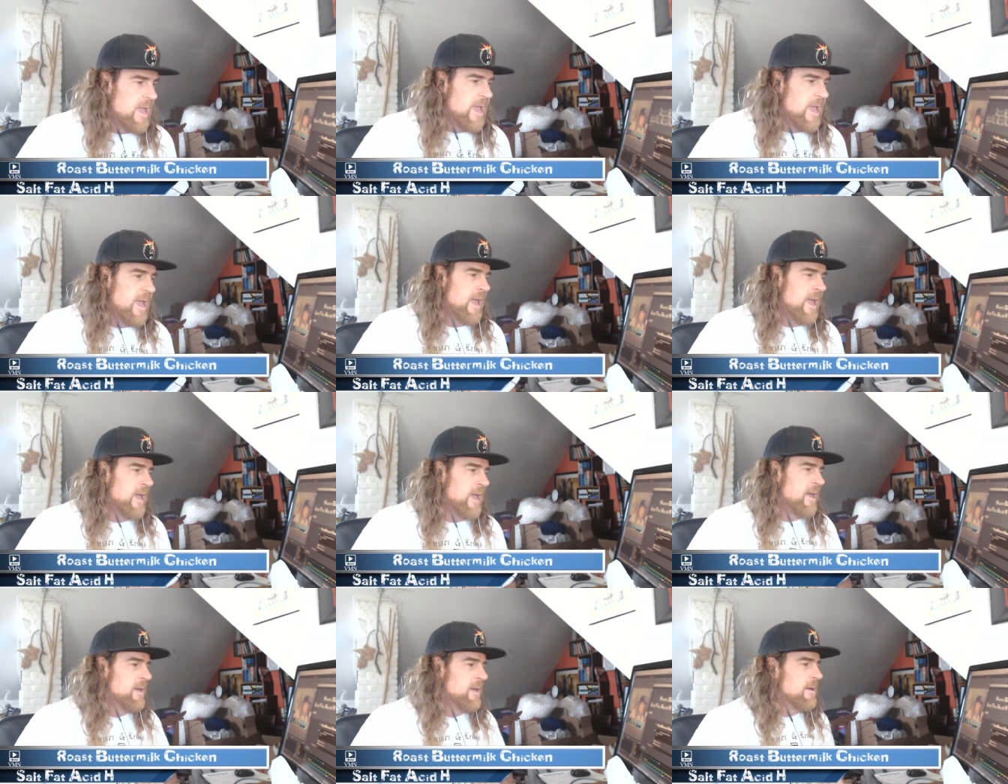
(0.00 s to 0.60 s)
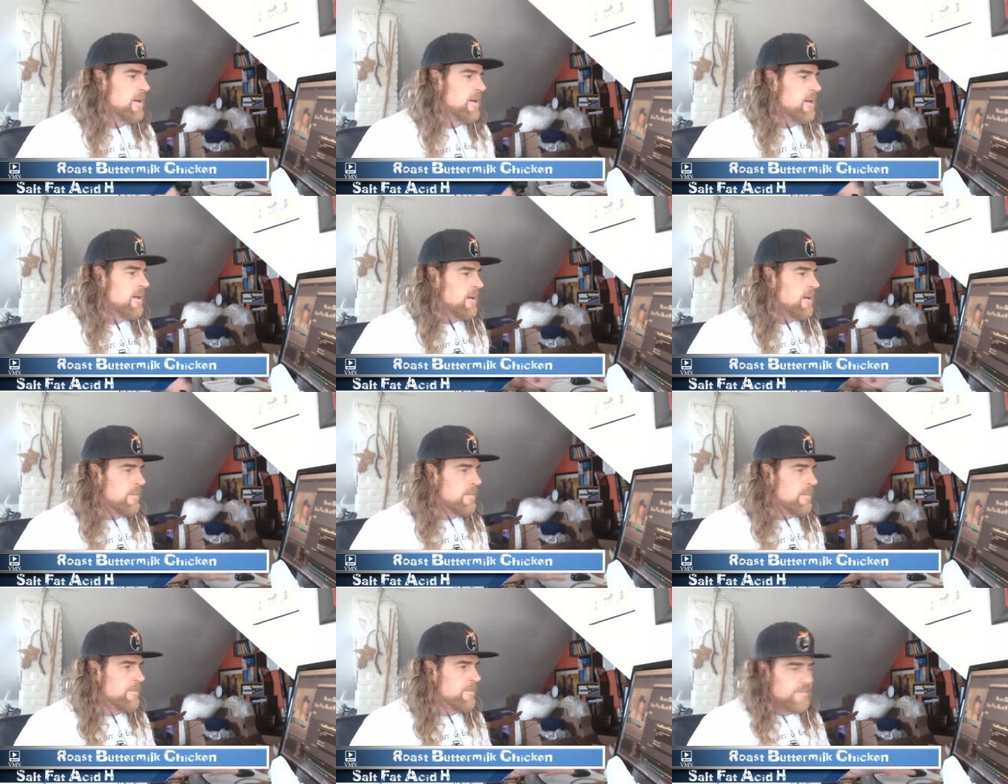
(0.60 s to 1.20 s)
And,
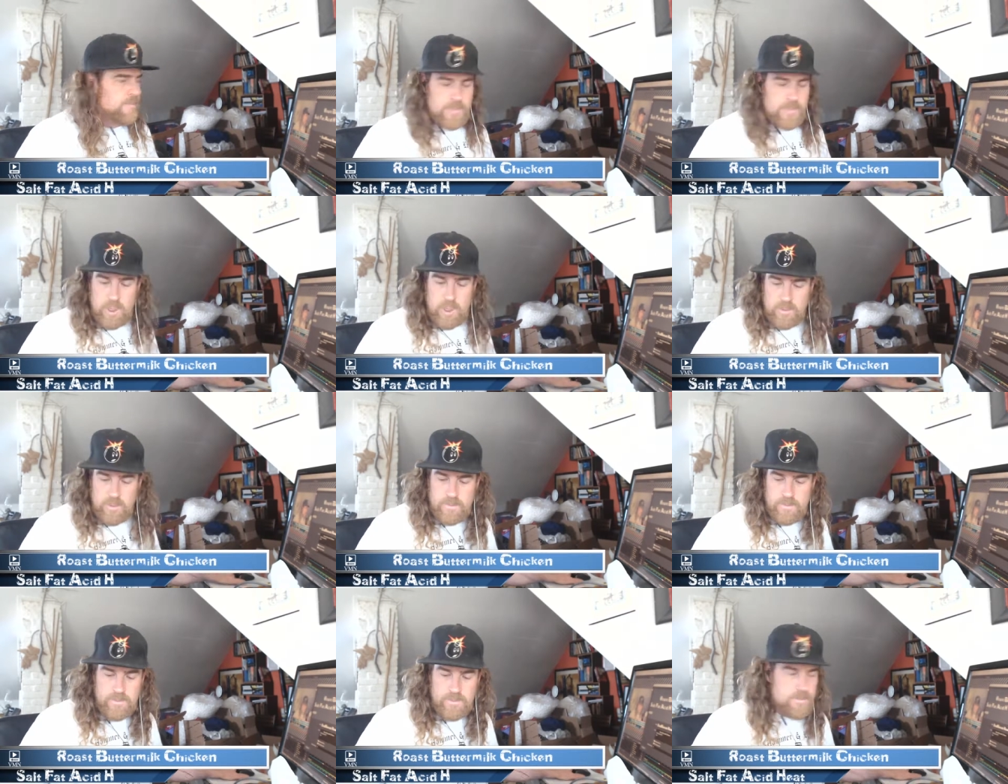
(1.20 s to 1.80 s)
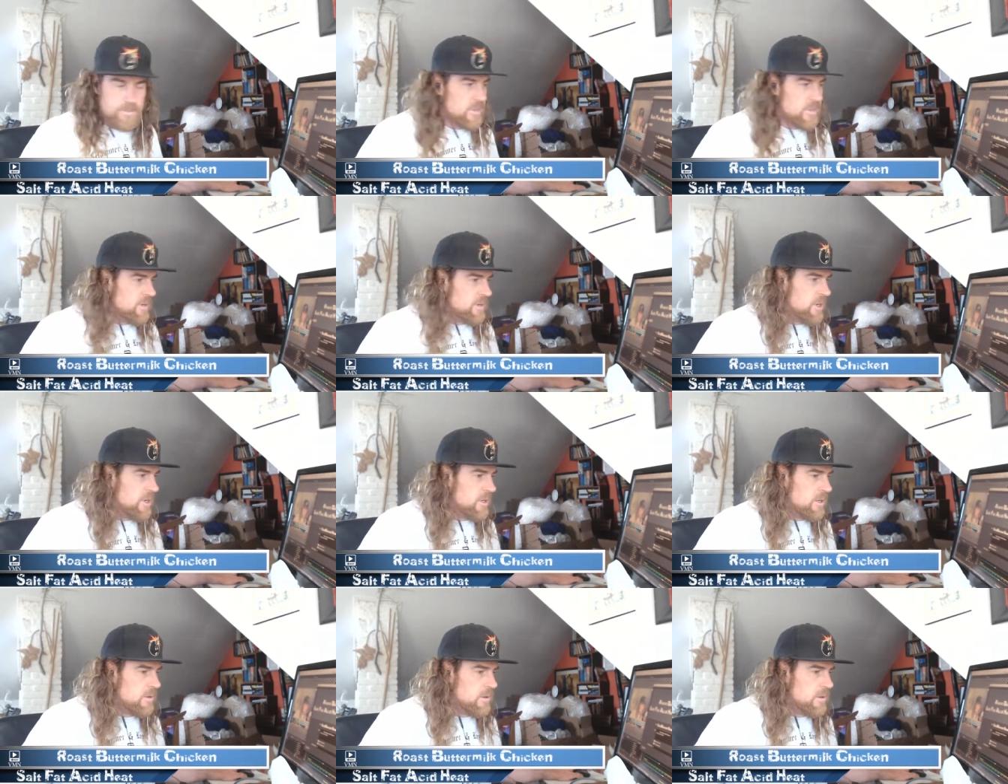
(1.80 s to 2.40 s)
um, oh, didn't
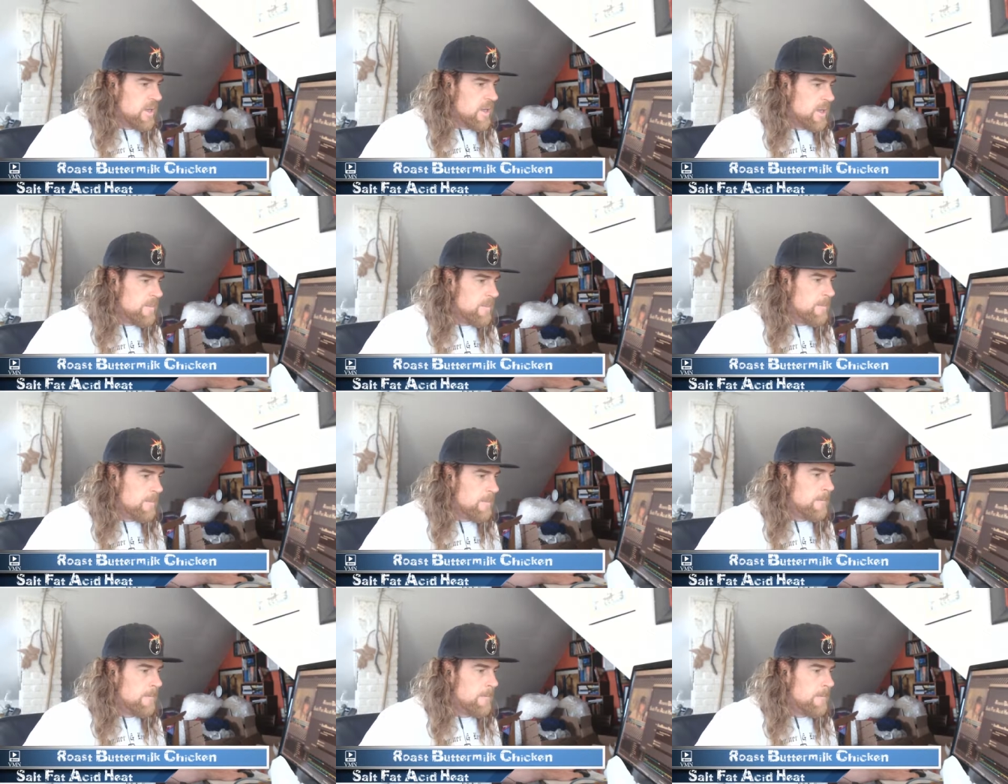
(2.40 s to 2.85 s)
mean to do that.